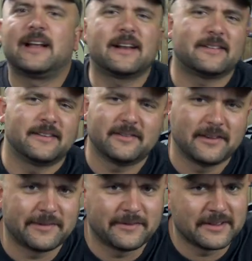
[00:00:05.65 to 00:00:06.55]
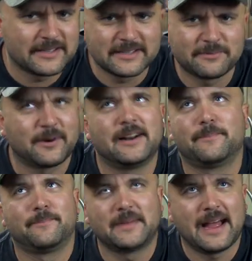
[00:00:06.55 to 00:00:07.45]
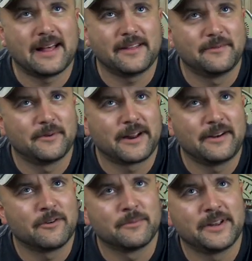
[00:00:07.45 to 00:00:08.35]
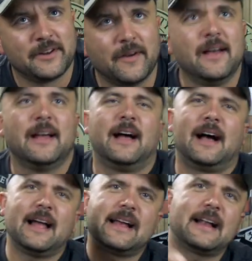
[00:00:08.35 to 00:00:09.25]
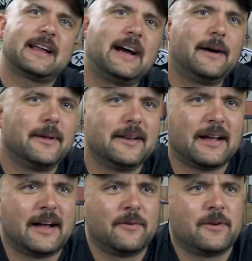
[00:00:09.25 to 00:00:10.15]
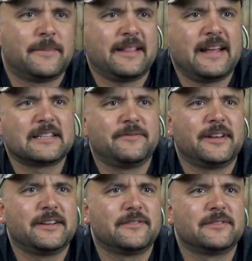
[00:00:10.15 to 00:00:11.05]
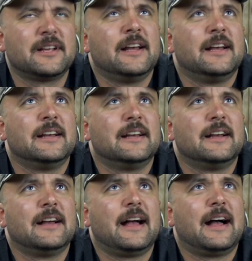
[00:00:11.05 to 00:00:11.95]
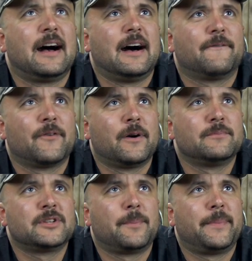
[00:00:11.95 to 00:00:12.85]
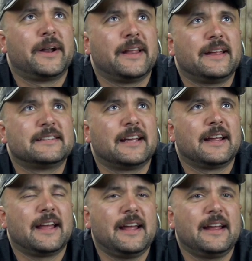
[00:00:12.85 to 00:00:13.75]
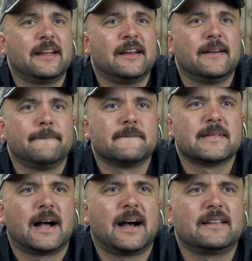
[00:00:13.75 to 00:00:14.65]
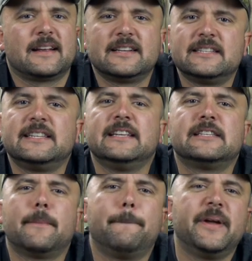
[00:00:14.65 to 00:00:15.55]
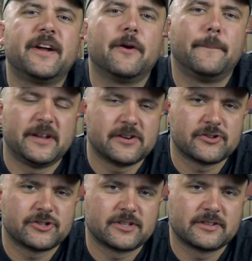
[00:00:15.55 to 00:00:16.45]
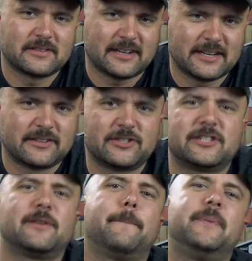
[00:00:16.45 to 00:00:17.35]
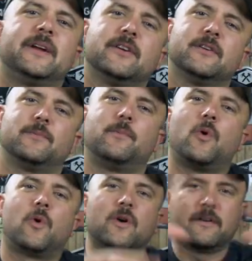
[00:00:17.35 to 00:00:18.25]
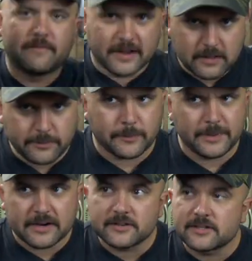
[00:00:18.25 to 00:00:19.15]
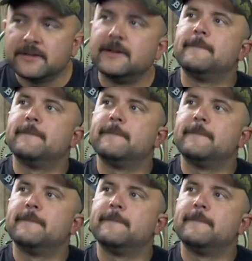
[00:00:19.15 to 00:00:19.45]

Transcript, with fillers: Not a little different. This is right up the alley of what I normally do. I got a comment on one of my last videos uh, from somebody saying, hey, I'd like to see some bigger beers, like just some bigger, more available beers.